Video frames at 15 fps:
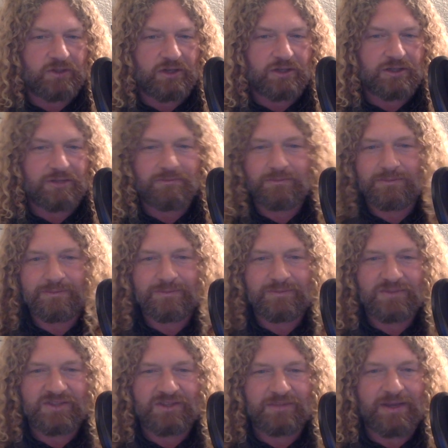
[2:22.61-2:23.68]
awesome.
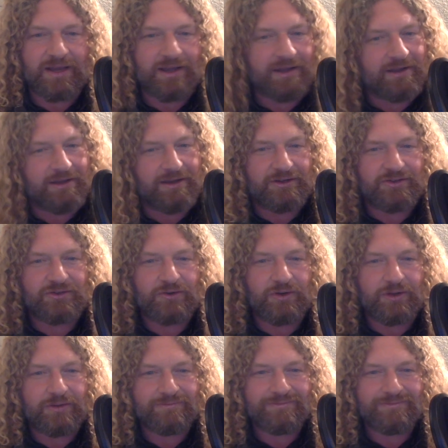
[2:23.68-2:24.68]
Sit back and enjoy.